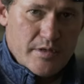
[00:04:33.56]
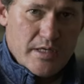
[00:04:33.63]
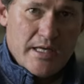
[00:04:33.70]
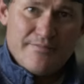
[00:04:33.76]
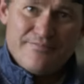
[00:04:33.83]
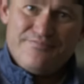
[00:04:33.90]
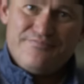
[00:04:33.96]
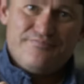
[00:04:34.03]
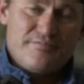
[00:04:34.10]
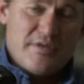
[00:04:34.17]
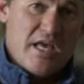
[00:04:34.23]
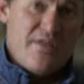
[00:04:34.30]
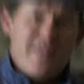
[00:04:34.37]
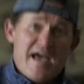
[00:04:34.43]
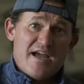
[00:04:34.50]
and
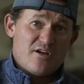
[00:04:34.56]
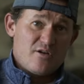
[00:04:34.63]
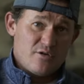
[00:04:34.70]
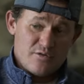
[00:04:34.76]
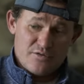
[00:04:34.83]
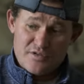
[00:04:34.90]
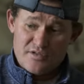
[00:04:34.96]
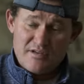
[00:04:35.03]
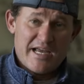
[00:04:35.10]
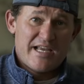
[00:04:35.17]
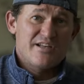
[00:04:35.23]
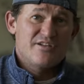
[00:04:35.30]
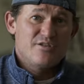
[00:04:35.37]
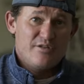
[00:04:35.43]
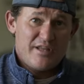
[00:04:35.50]
and that goes. I
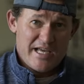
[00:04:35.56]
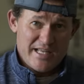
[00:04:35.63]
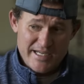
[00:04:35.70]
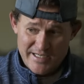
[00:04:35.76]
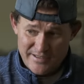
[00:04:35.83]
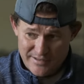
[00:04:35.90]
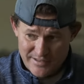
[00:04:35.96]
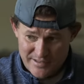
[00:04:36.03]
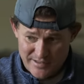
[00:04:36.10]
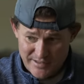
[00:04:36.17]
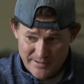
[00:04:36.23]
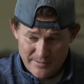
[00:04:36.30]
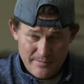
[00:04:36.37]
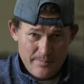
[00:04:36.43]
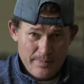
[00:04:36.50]
can do that
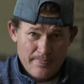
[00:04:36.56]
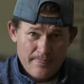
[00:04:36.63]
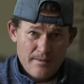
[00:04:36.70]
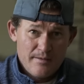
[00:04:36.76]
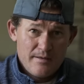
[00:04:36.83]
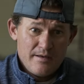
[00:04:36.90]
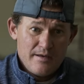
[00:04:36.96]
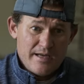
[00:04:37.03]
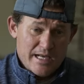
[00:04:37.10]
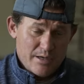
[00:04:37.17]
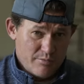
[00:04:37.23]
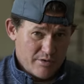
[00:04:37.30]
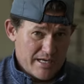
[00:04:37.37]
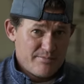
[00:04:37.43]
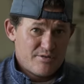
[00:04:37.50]
endlessly.
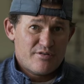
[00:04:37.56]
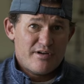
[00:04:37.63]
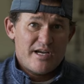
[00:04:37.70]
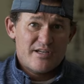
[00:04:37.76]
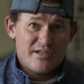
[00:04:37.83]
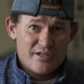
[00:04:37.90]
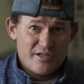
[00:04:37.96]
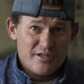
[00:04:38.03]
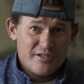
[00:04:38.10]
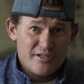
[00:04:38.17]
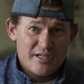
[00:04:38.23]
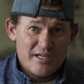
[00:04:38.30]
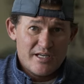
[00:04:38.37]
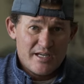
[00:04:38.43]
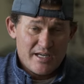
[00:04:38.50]
And when I'm trying to
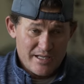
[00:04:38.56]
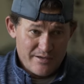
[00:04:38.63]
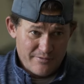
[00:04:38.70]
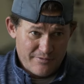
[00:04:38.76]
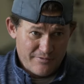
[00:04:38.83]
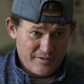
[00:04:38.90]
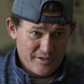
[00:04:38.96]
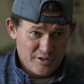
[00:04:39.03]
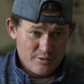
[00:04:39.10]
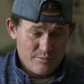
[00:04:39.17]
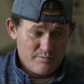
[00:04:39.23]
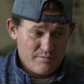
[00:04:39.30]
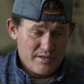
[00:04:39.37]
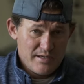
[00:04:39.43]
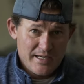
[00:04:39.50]
cook and
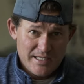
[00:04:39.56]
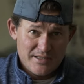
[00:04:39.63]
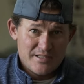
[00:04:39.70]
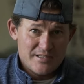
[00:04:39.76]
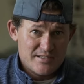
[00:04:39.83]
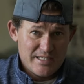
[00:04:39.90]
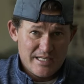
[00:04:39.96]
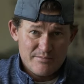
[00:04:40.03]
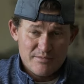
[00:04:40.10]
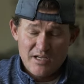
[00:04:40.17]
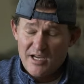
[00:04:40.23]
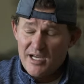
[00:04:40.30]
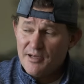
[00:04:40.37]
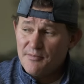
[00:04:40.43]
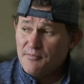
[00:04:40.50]
film at the same
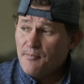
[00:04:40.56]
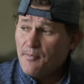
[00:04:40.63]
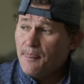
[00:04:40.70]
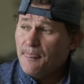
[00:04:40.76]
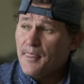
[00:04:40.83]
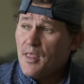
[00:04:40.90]
time,